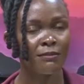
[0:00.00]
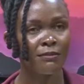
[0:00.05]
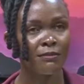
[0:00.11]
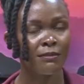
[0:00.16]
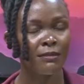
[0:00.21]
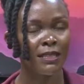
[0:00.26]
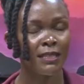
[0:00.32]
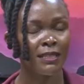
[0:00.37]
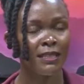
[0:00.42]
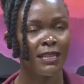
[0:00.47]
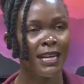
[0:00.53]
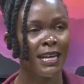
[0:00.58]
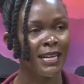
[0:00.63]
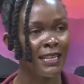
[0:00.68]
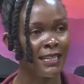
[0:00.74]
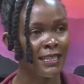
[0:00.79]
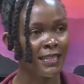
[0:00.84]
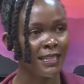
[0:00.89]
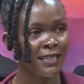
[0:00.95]
The
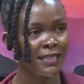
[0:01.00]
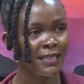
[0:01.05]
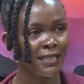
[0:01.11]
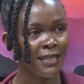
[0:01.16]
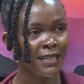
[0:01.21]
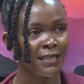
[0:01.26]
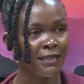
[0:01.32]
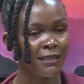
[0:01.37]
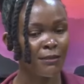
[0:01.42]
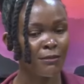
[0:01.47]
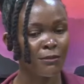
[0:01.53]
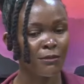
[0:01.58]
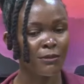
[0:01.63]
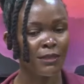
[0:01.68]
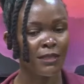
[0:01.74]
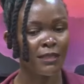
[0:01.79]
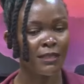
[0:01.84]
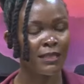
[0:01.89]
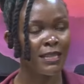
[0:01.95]
girl that
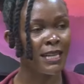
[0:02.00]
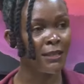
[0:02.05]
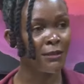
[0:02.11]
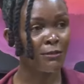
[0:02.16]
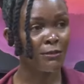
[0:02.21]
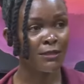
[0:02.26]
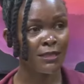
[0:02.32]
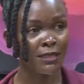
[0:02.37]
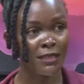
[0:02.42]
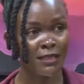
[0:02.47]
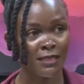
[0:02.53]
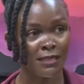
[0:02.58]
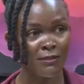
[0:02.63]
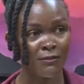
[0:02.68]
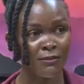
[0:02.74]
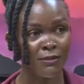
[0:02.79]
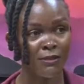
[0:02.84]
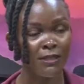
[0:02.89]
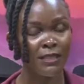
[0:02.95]
the dad was
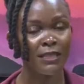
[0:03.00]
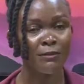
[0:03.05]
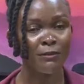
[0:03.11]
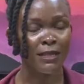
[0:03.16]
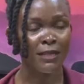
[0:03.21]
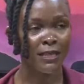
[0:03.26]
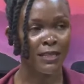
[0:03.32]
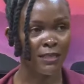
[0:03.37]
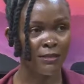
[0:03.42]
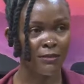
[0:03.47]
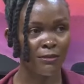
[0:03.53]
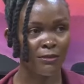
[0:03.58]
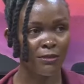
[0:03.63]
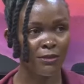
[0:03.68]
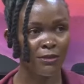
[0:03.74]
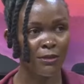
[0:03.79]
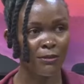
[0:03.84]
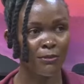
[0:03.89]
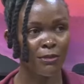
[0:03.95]
interviewing, the one I
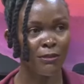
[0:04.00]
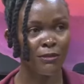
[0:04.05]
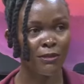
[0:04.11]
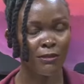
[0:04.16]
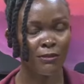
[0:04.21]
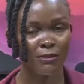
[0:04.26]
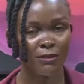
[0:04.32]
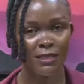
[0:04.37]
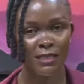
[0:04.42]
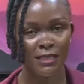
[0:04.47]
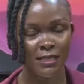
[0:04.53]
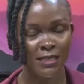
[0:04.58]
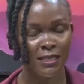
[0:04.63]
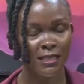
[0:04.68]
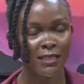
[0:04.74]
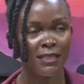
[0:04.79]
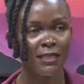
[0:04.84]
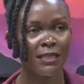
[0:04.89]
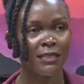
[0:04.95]
told you about, I was
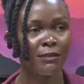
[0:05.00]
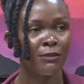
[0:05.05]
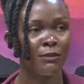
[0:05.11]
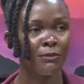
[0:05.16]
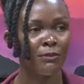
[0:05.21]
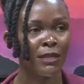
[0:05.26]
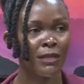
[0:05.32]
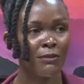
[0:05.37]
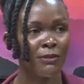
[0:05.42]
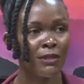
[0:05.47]
listening on my